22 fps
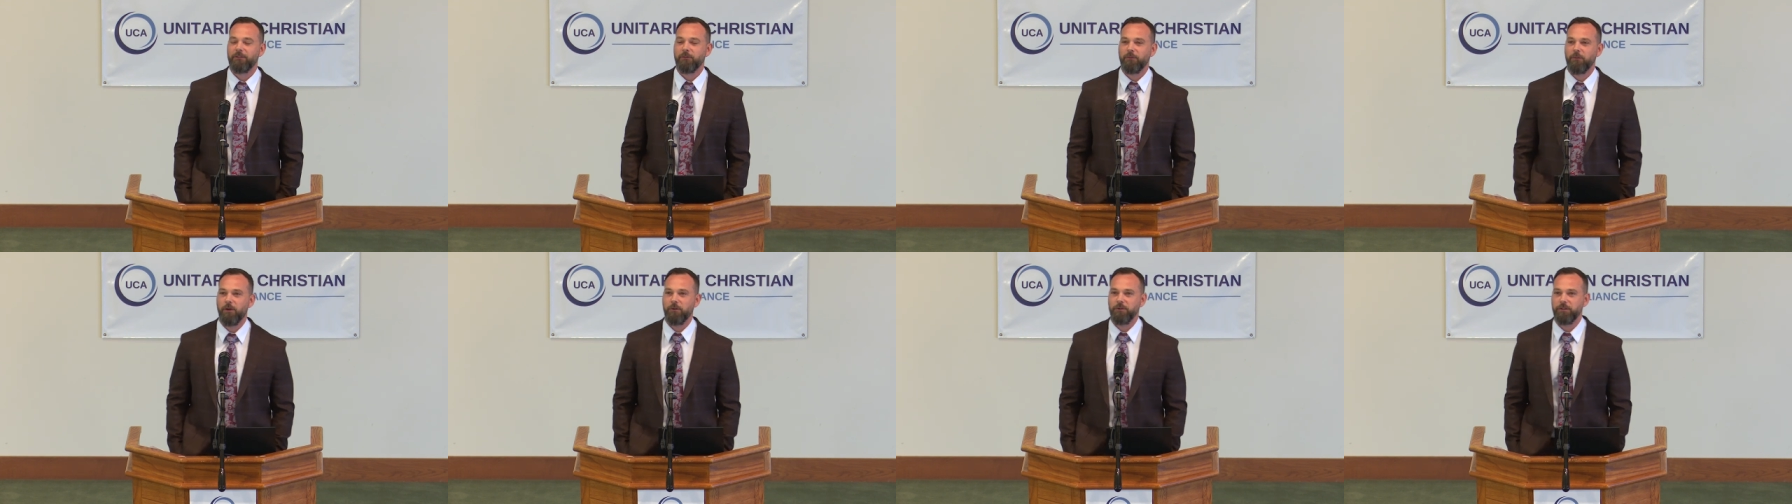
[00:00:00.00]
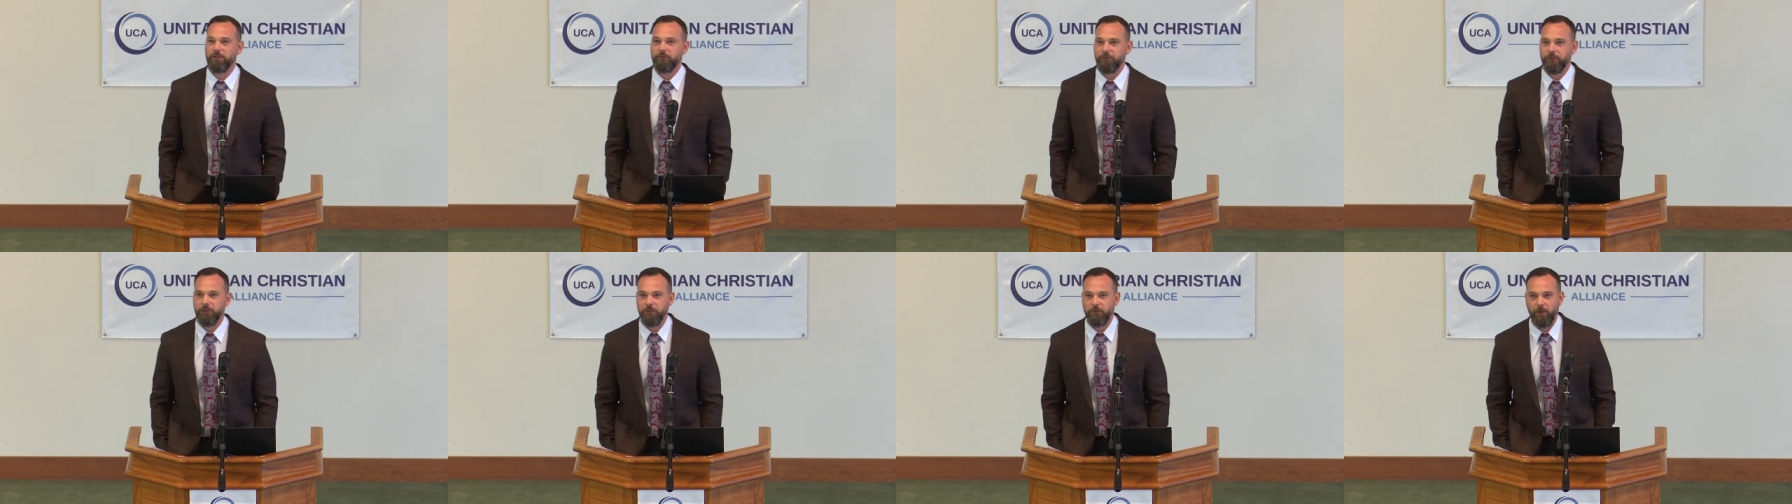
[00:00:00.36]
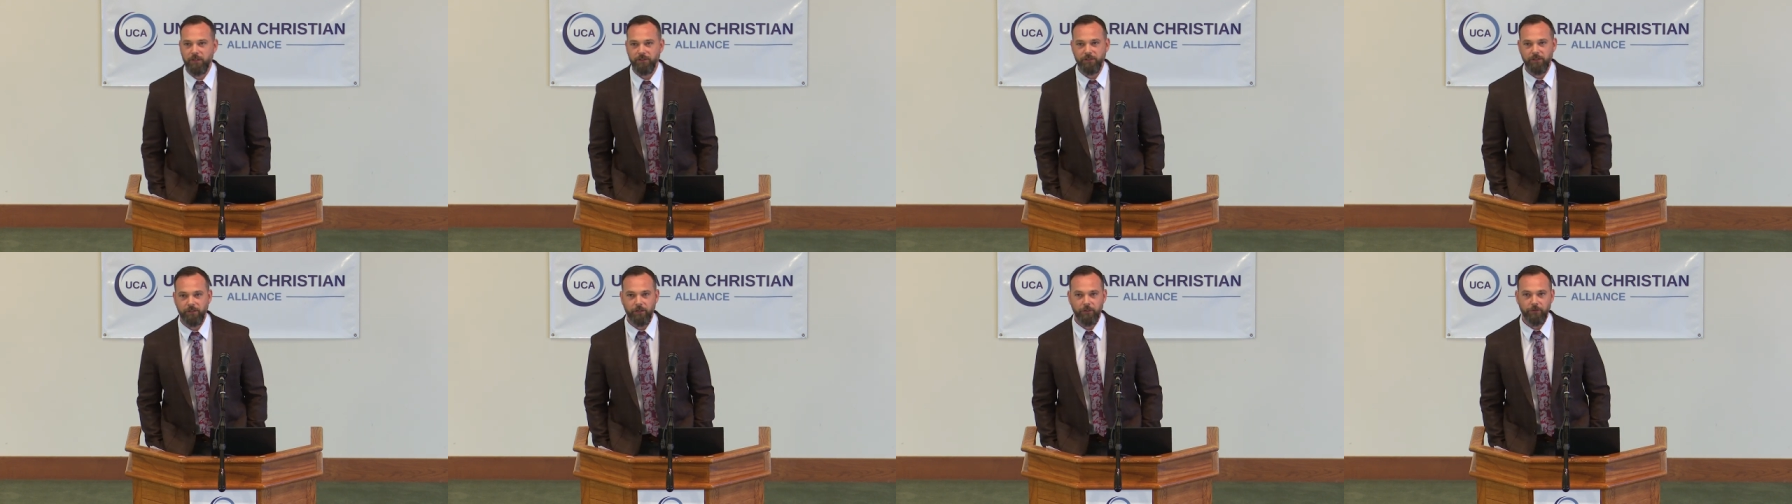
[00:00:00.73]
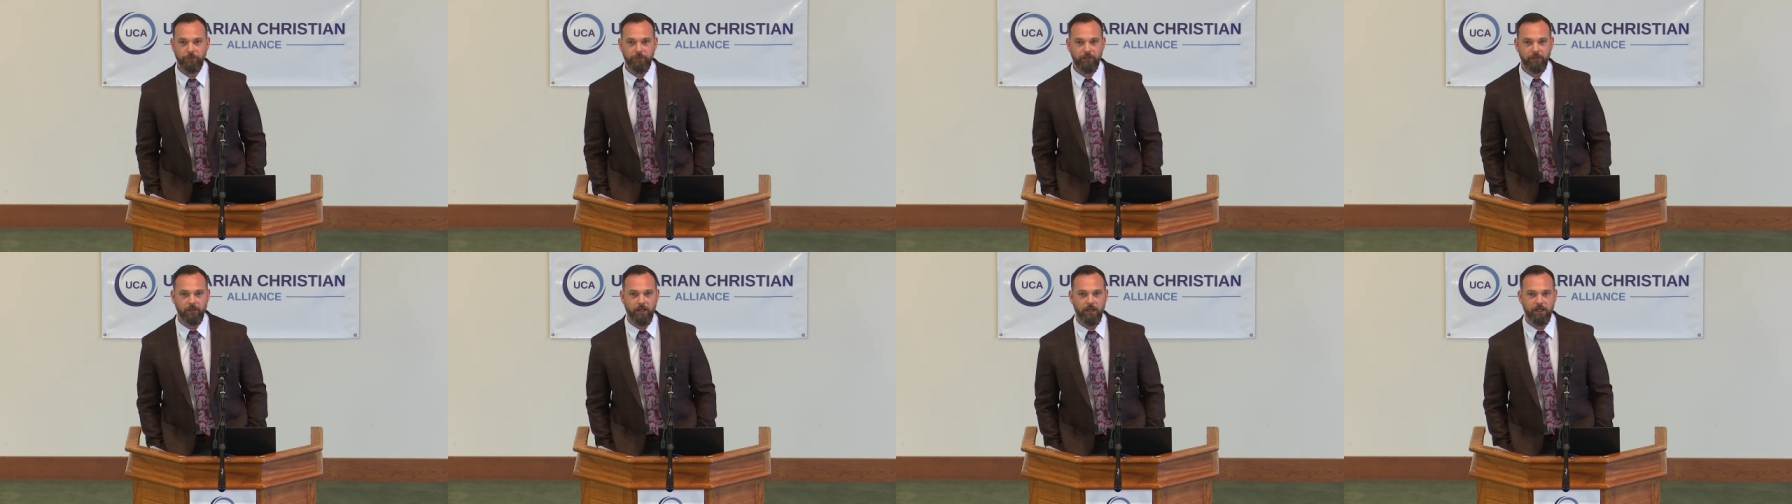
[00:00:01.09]
what was the first question? Their
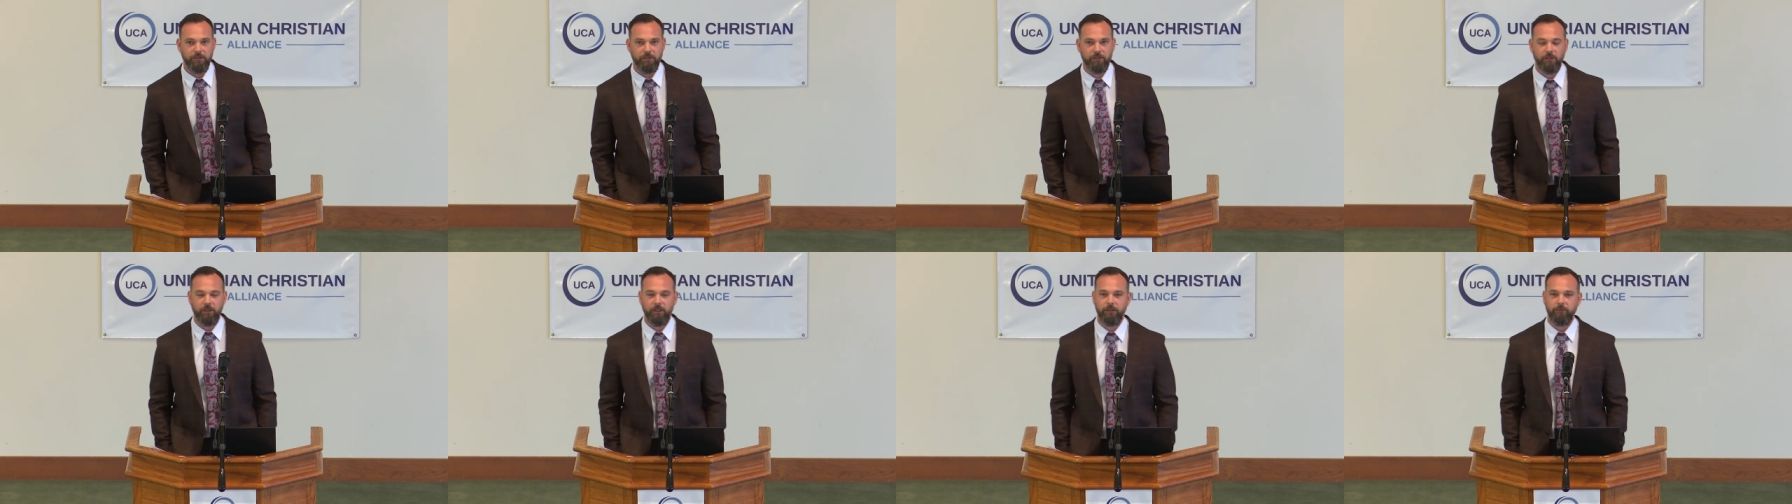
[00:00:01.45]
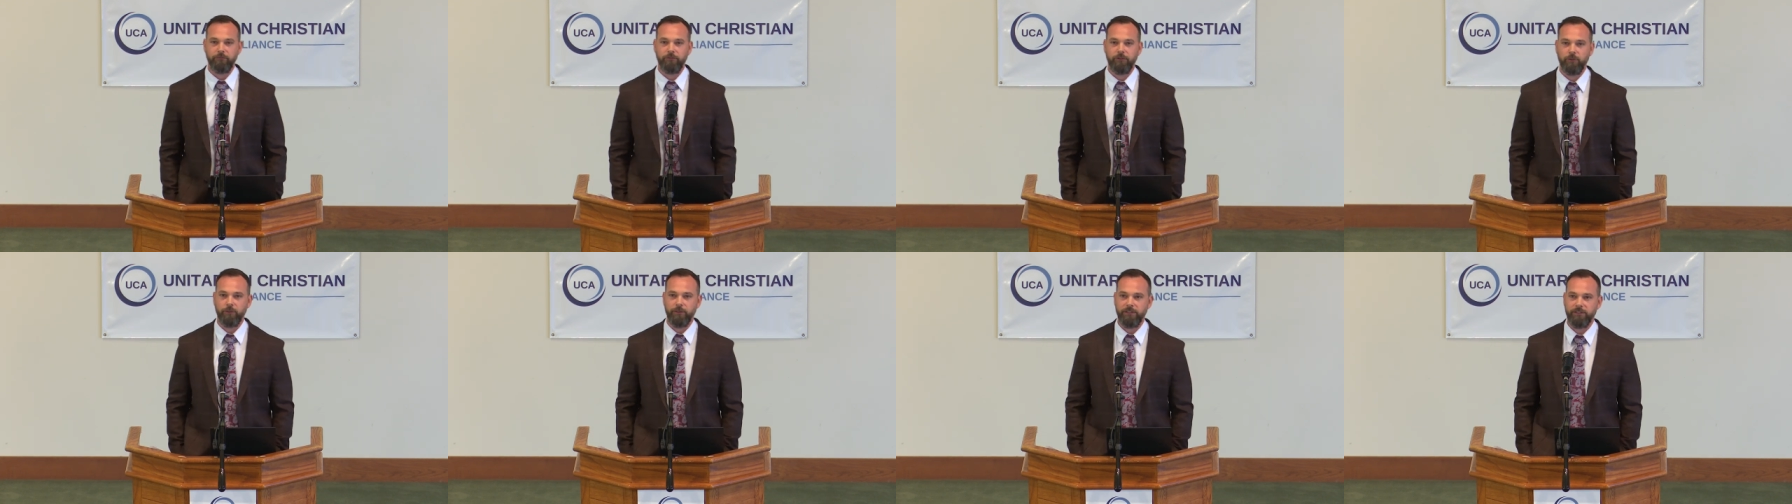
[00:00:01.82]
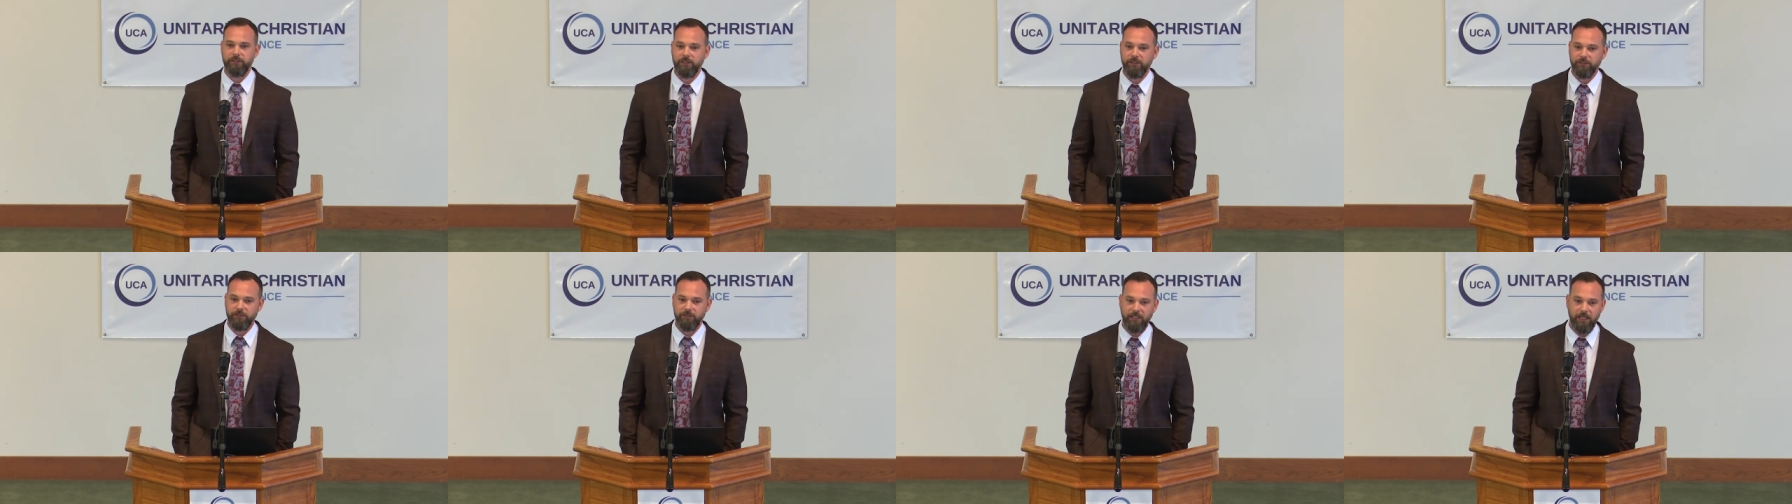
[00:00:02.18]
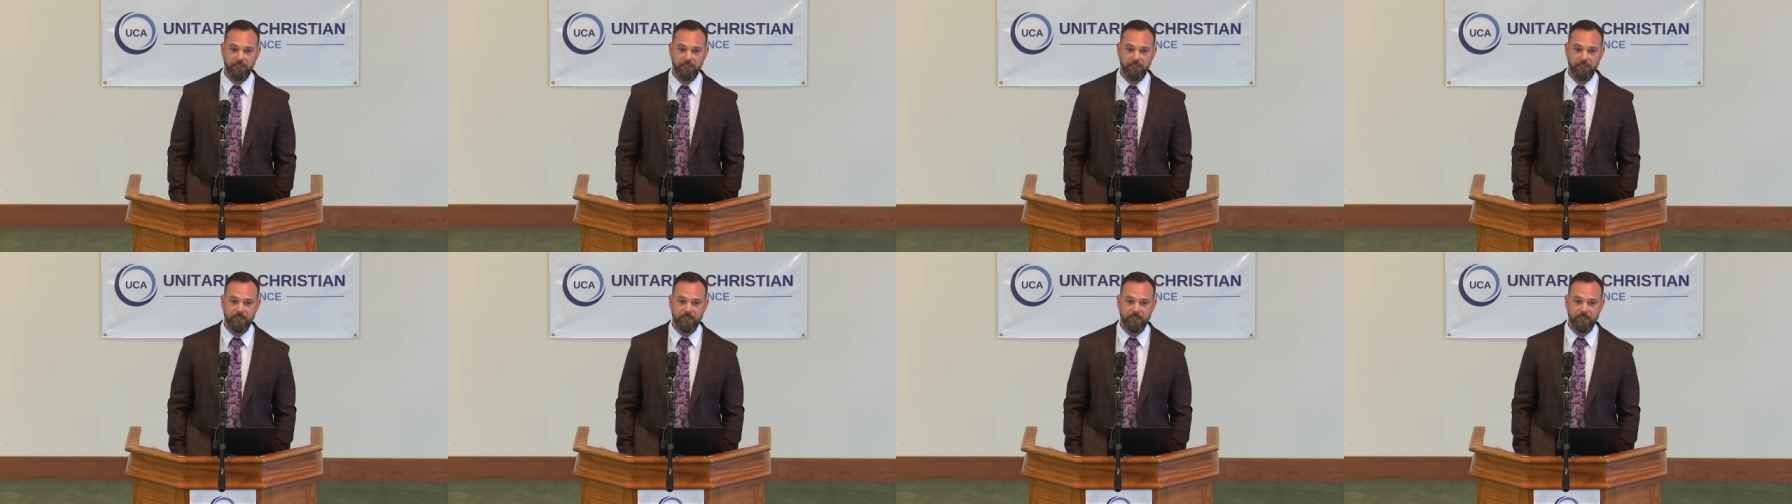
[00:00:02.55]
theological influences.